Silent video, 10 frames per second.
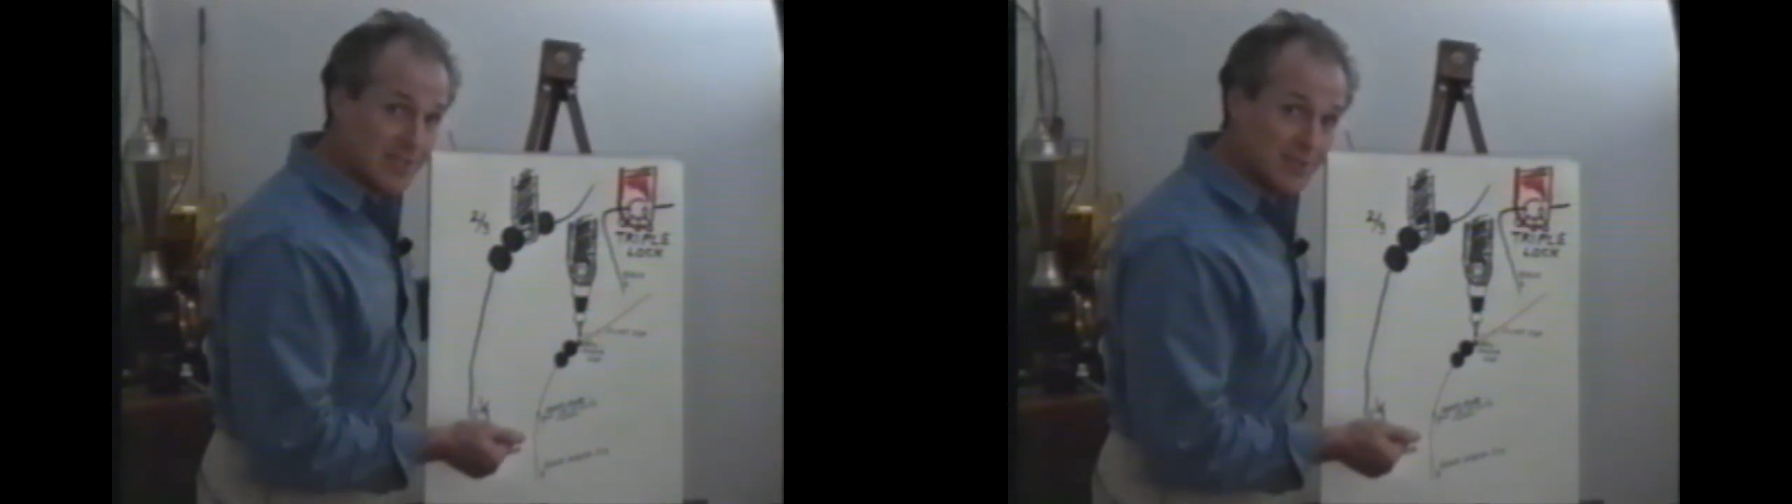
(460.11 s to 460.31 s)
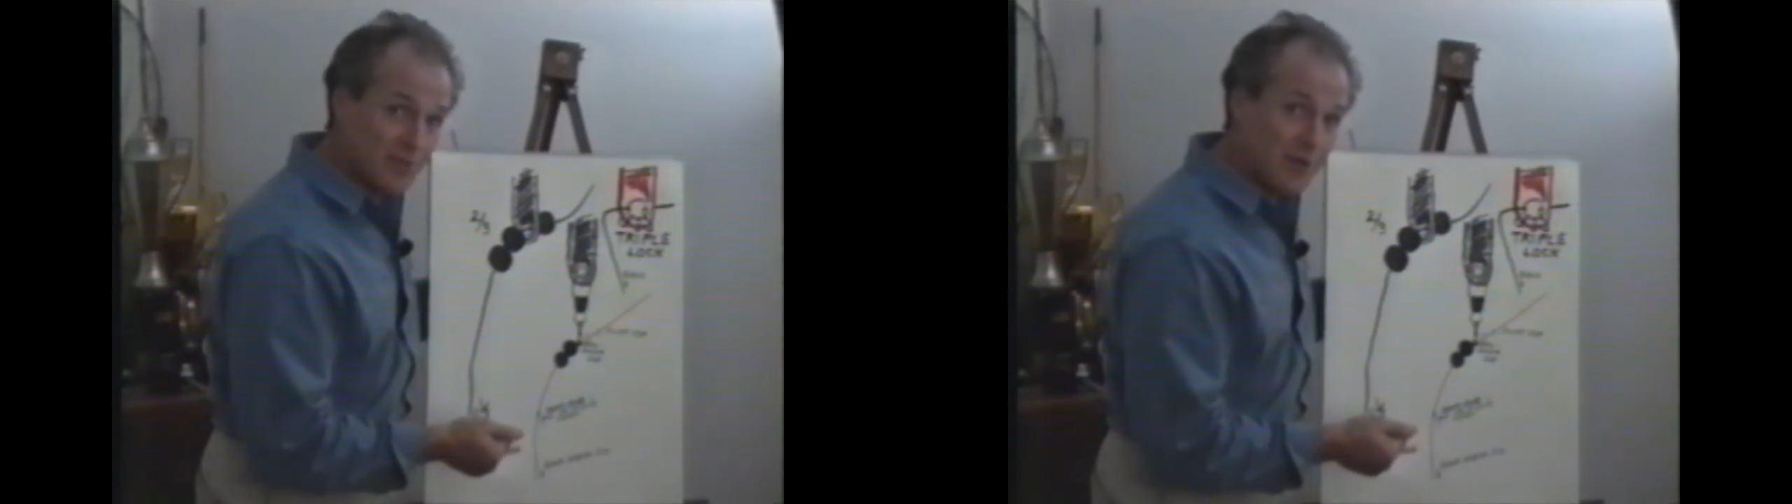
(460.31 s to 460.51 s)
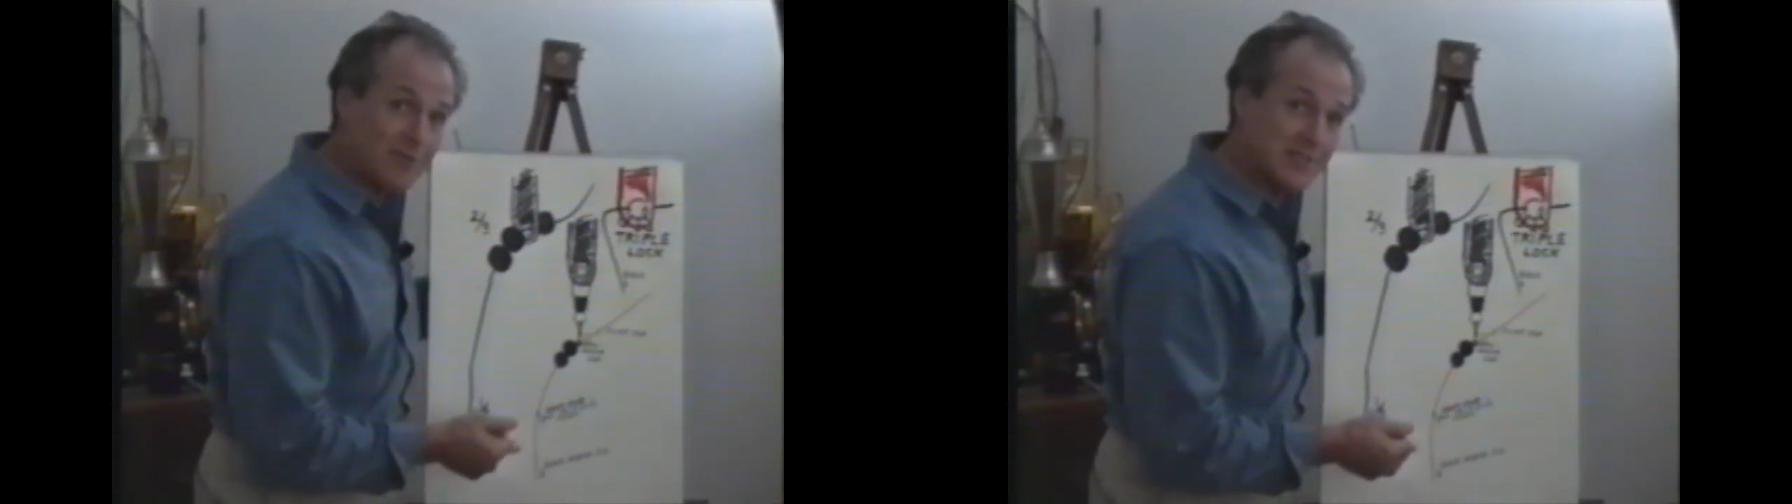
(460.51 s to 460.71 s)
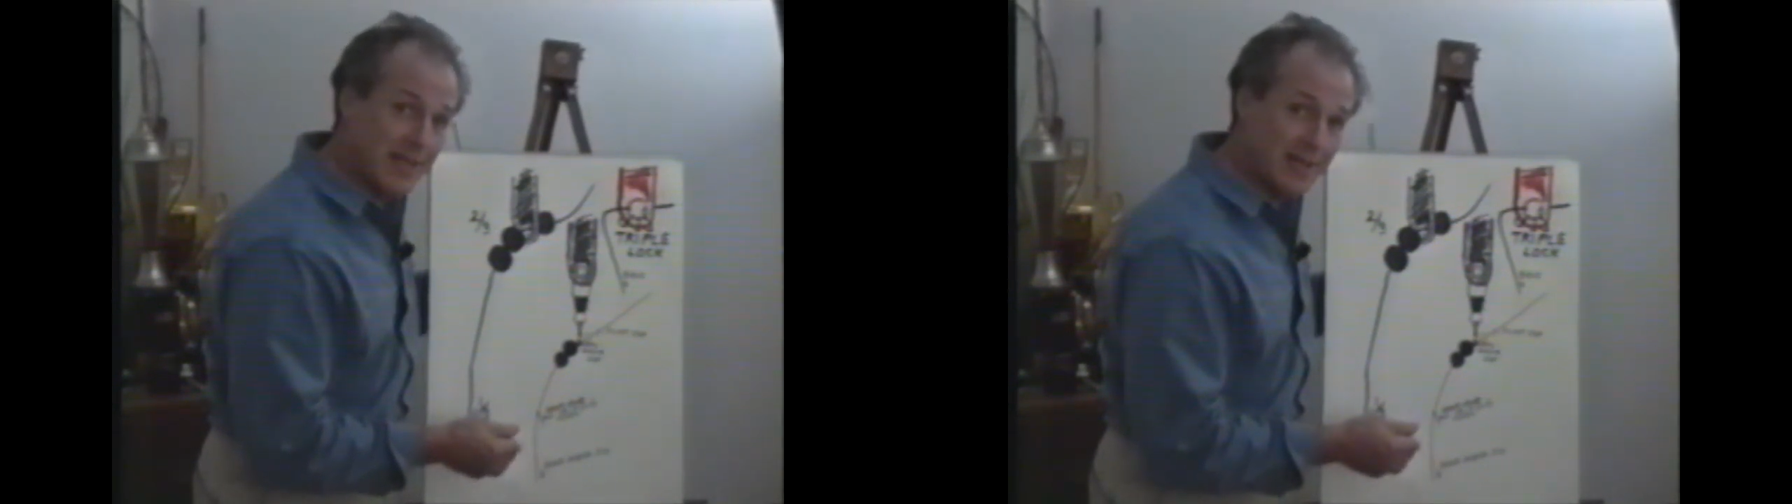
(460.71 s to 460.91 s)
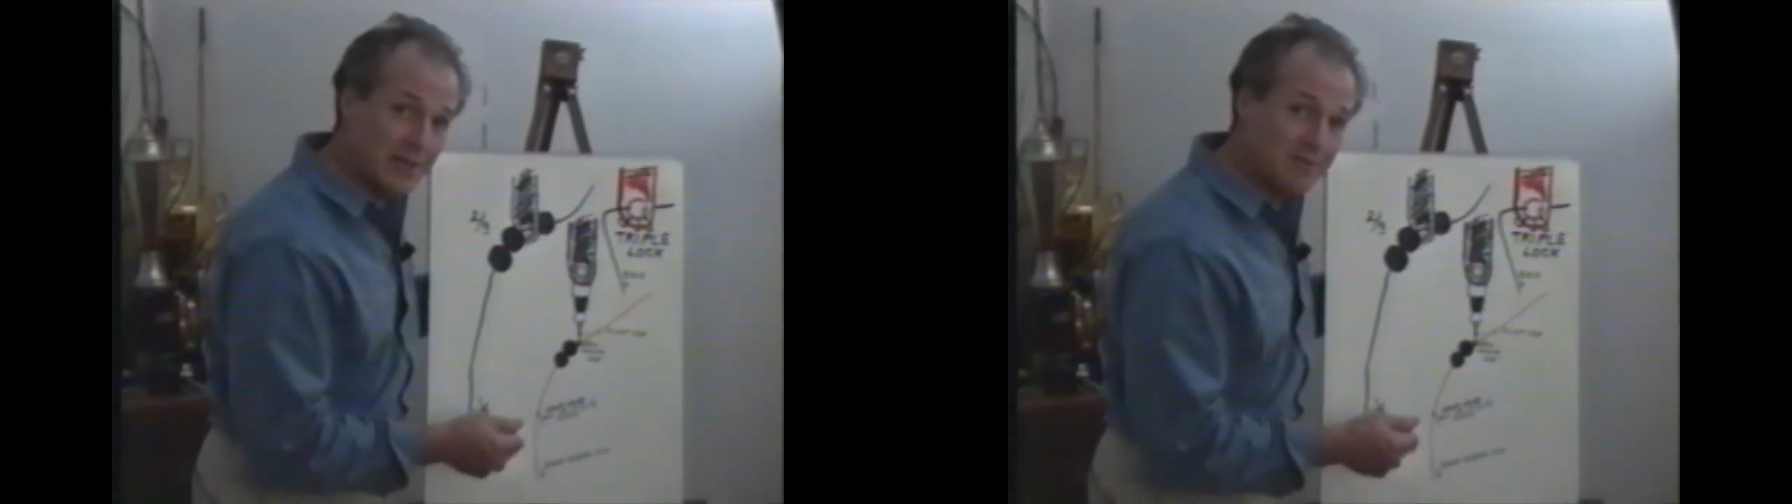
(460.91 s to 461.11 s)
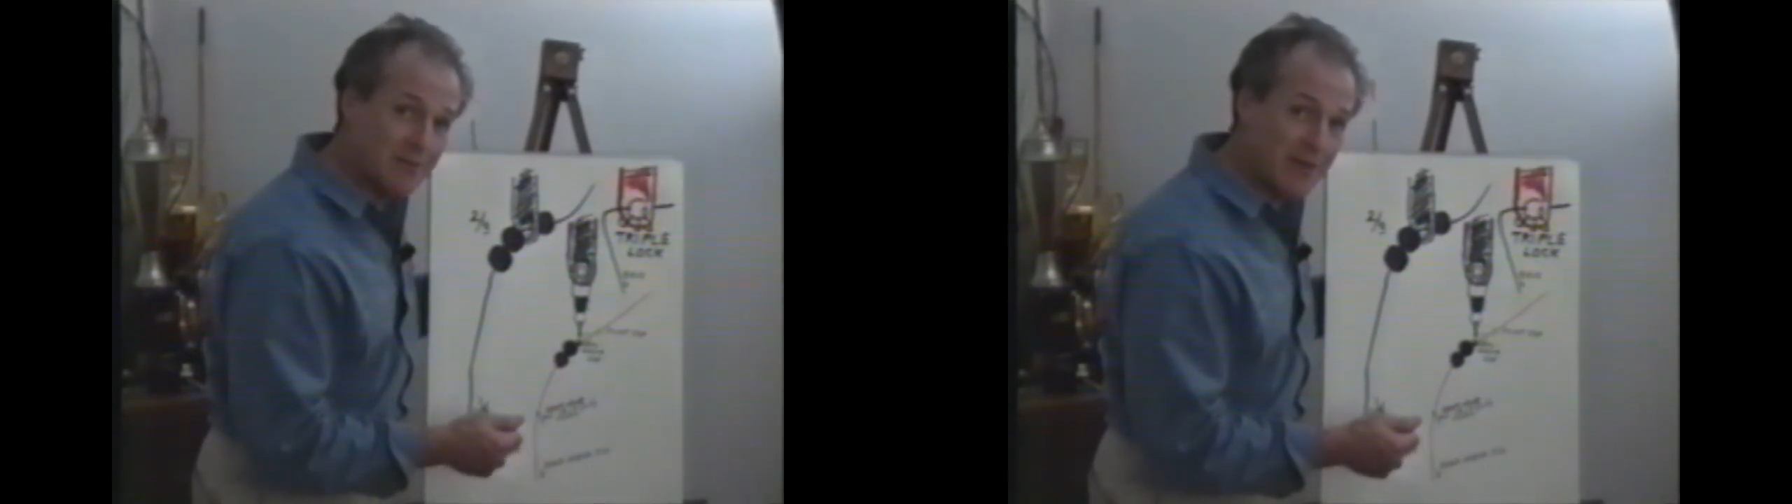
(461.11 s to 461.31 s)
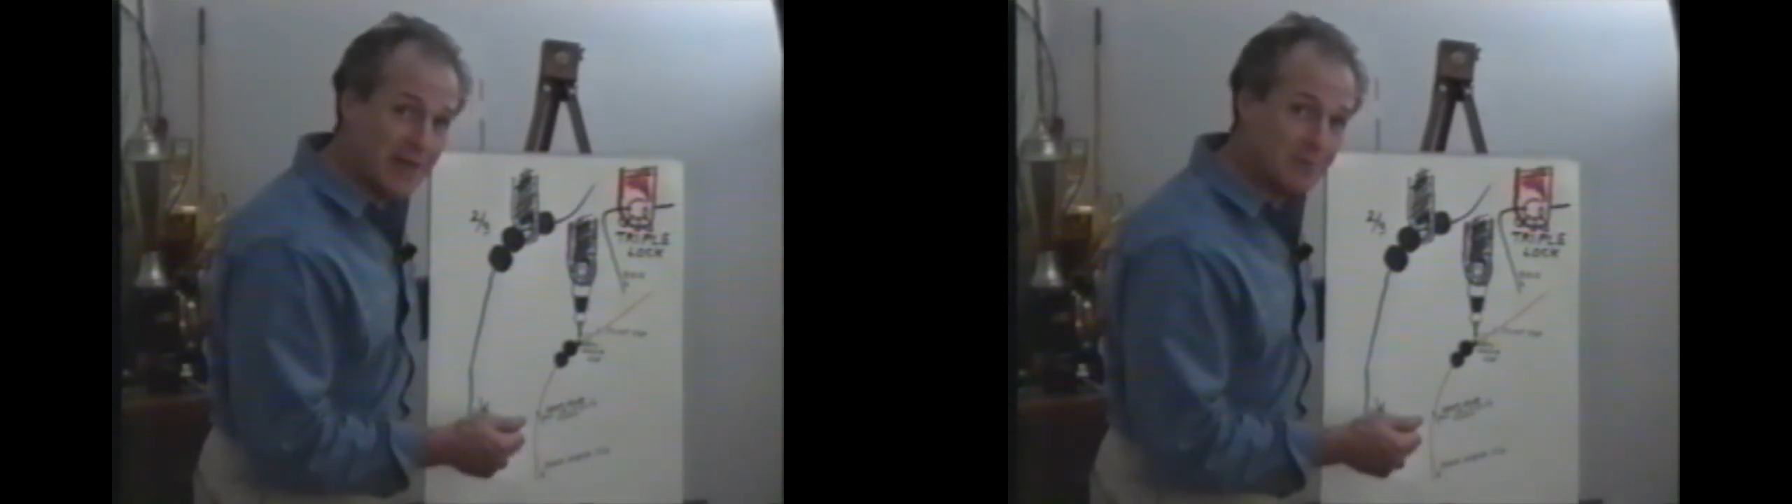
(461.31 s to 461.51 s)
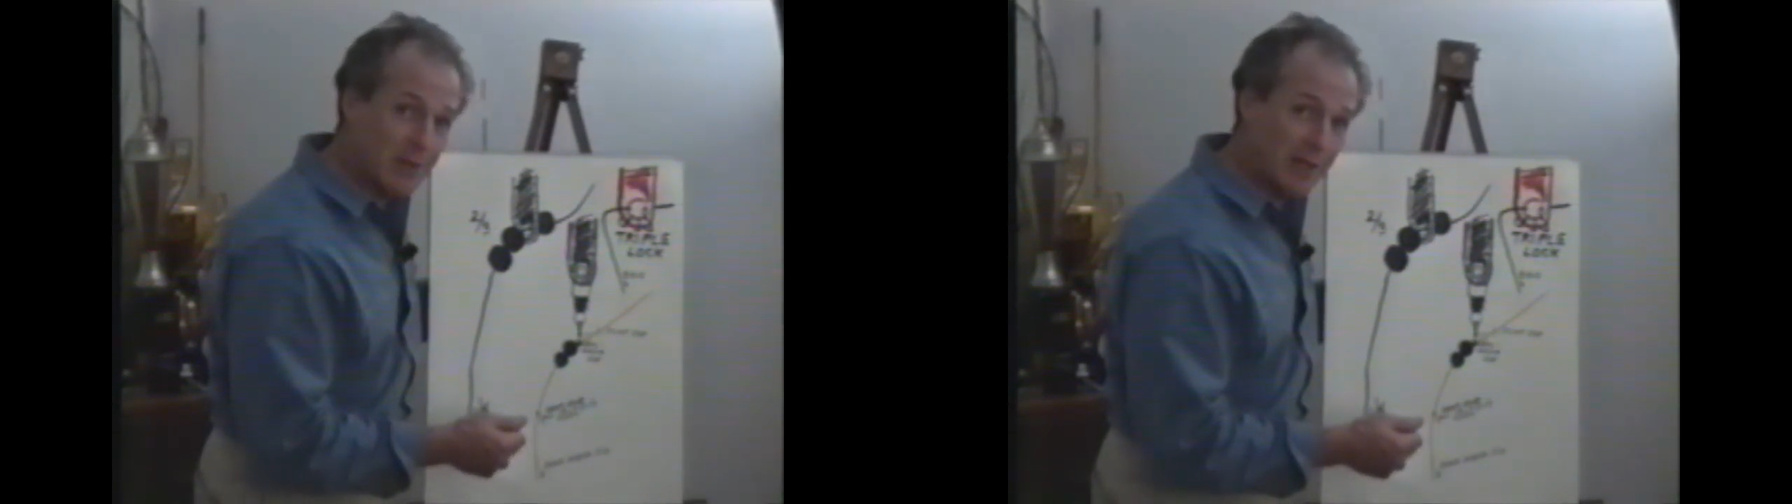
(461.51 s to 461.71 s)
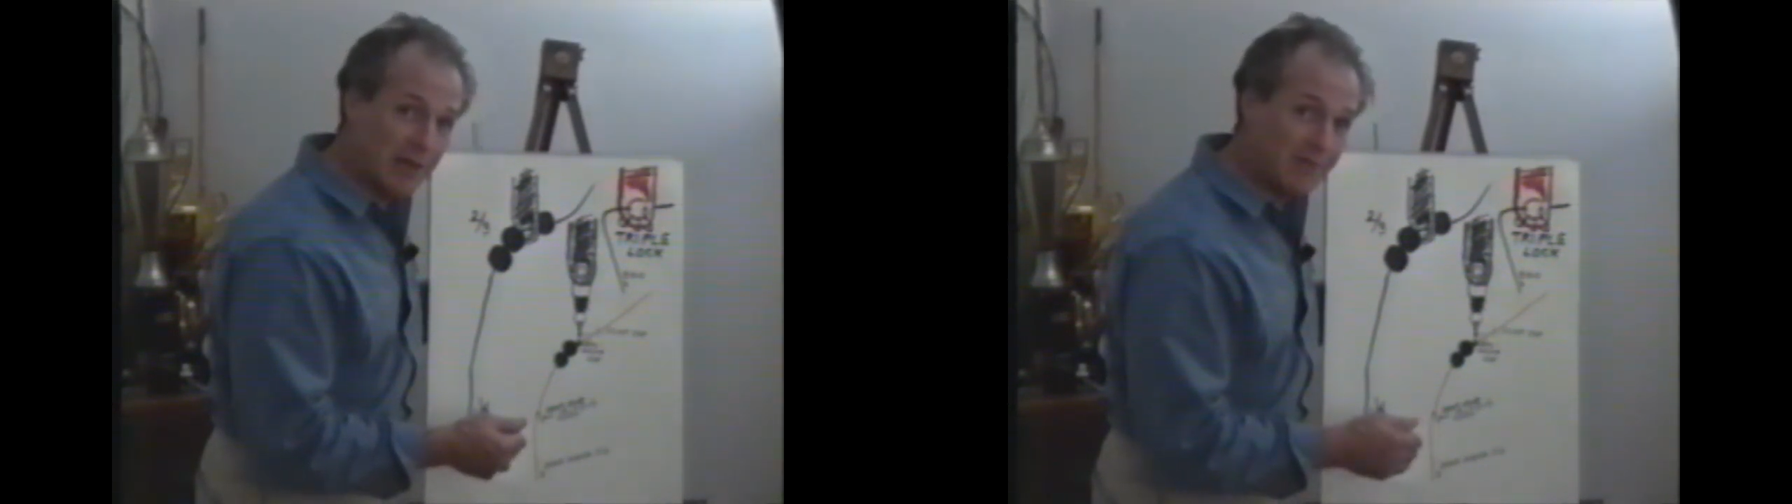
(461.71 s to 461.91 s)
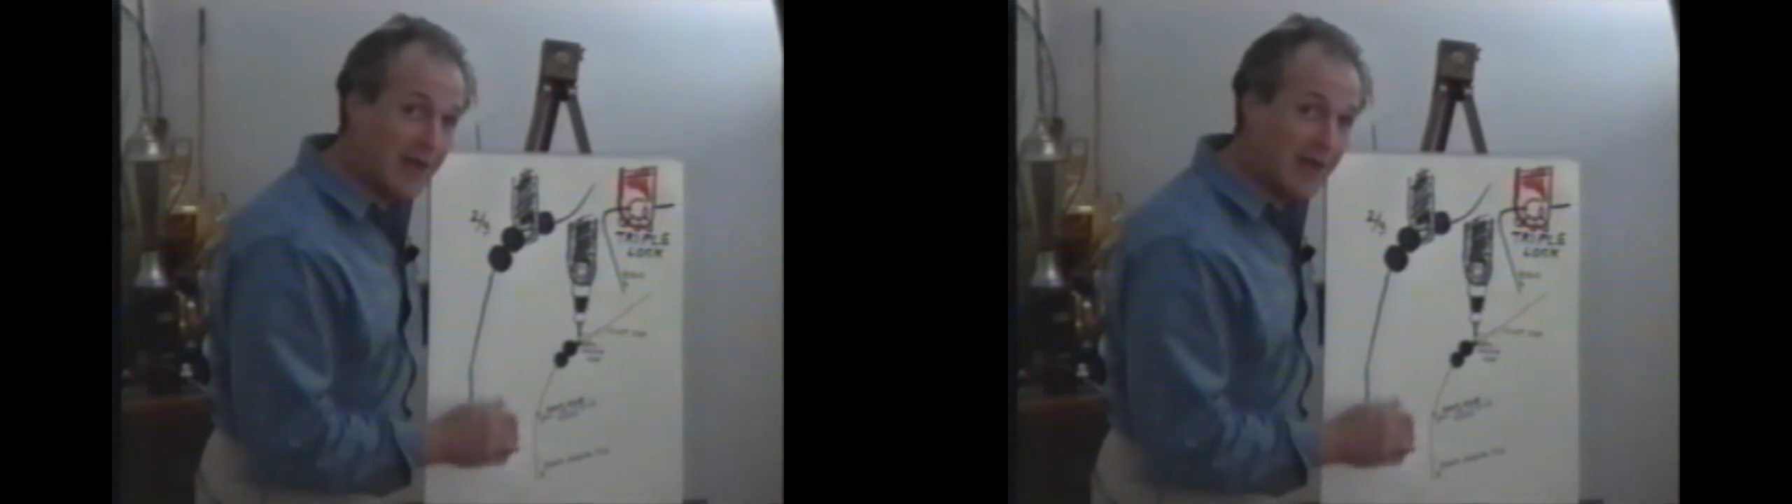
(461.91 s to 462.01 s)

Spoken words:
cents for every tangle I've ever had in my life,